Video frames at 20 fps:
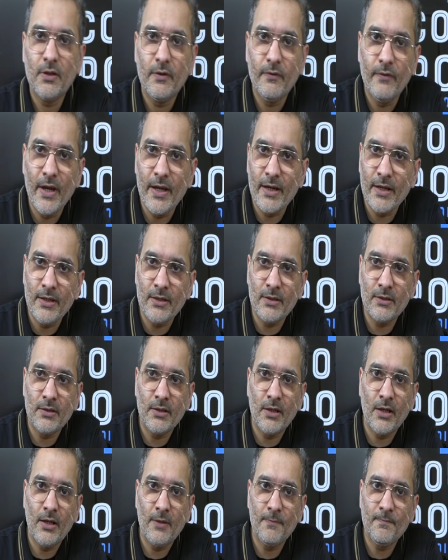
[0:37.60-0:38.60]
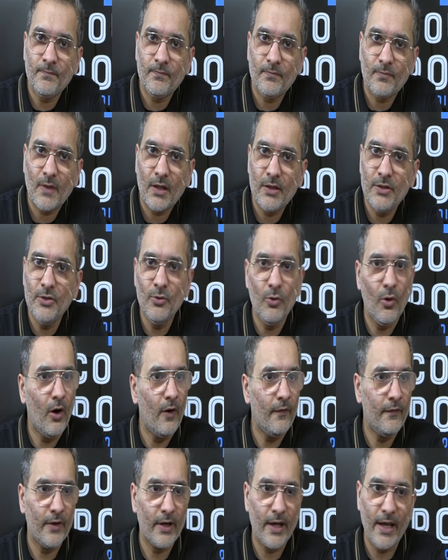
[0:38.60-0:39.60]
wherein you
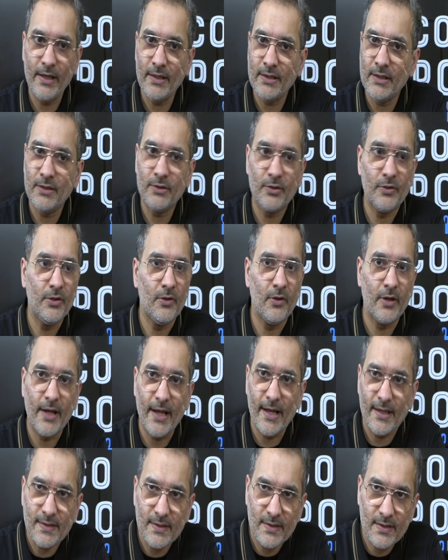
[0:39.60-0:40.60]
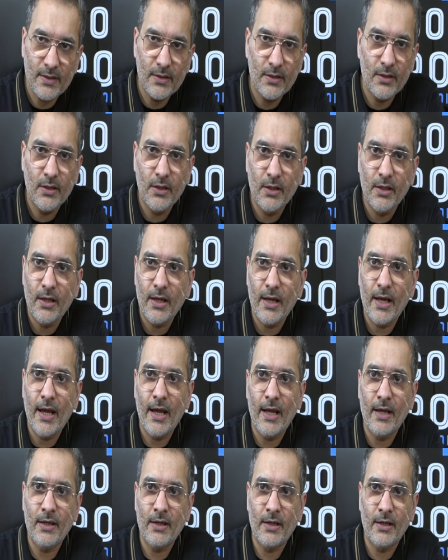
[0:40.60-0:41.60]
offer anything to your guest,
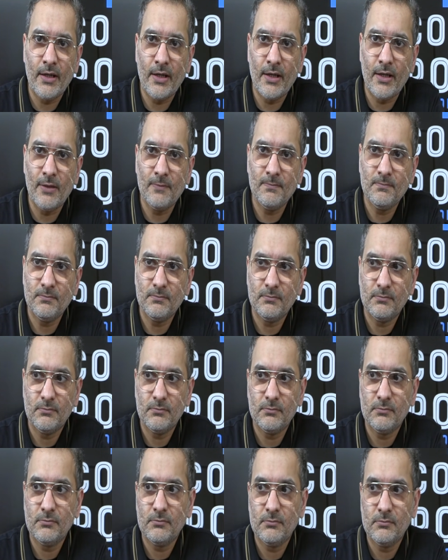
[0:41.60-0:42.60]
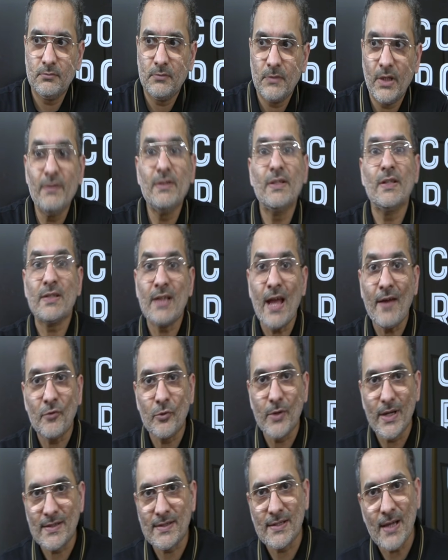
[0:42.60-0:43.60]
and you'll just have to
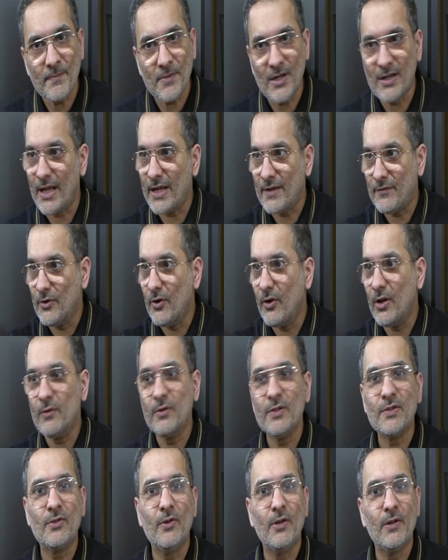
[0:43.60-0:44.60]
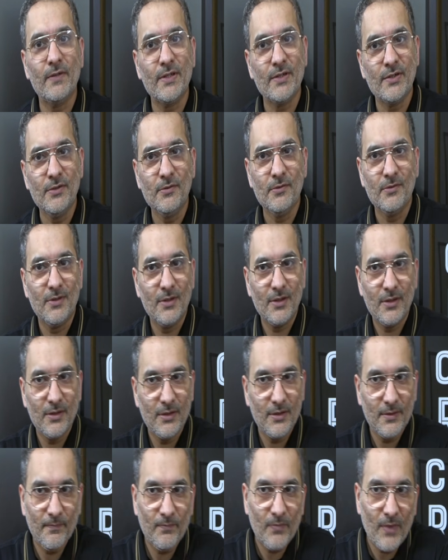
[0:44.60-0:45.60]
accept it like we almost always do.
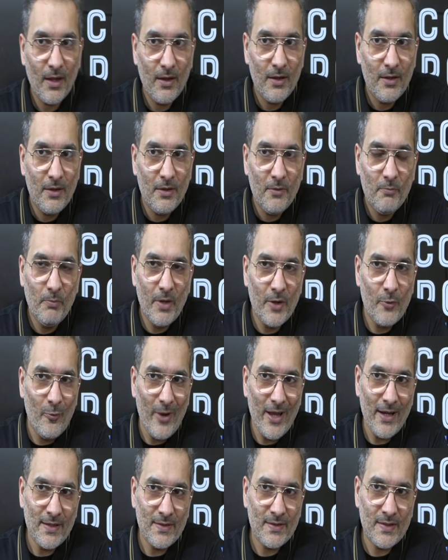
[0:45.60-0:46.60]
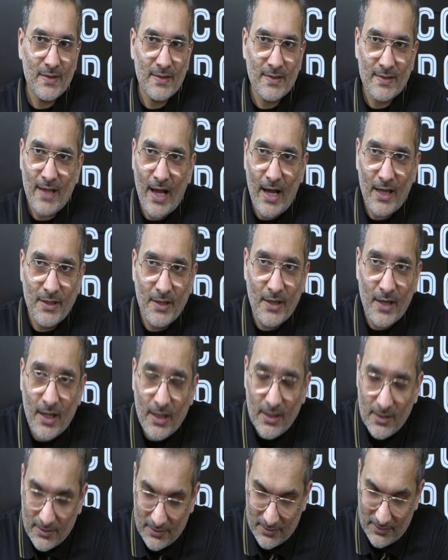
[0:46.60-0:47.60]
But when it's a
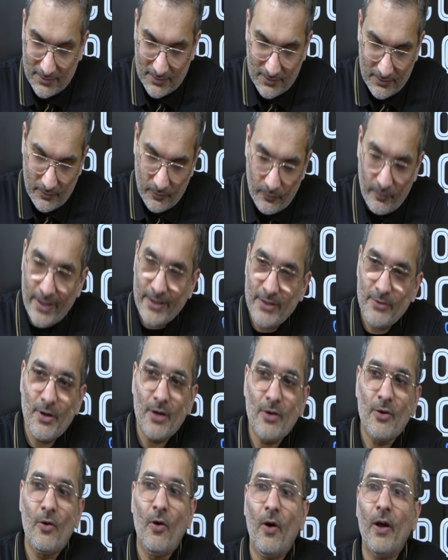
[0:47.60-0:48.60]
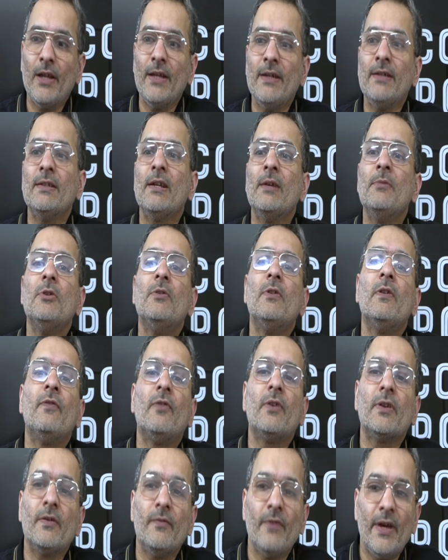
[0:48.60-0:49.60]
sadhana, when you are calling them over
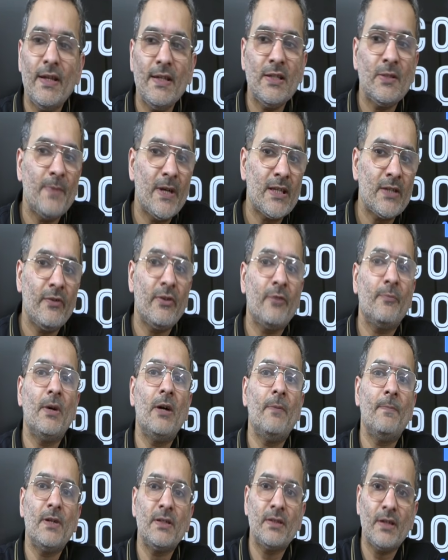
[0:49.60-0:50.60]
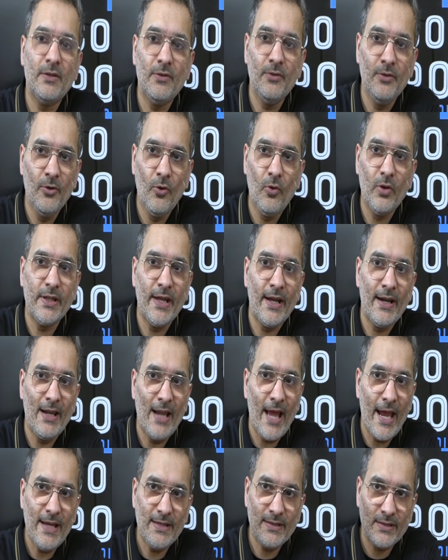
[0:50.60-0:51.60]
for a very specific purpose and you know their
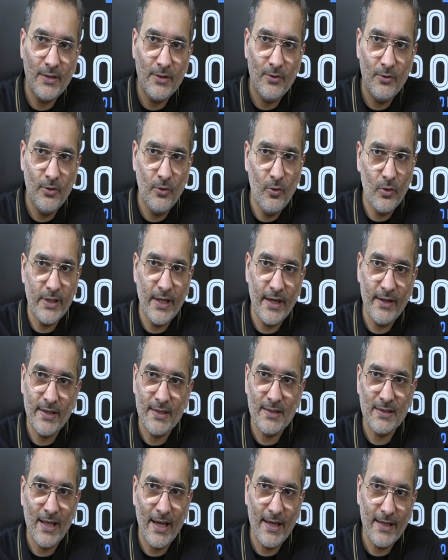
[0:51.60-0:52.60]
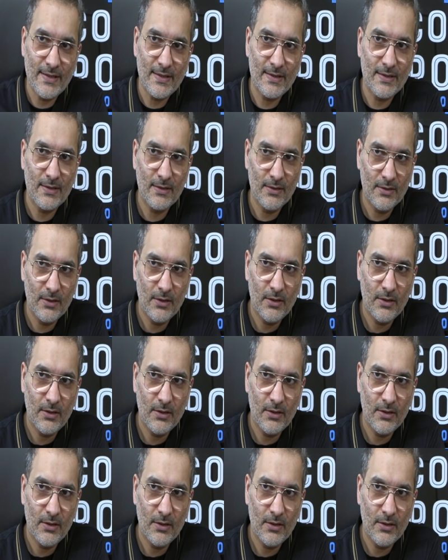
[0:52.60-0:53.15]
likes and you know their dislikes,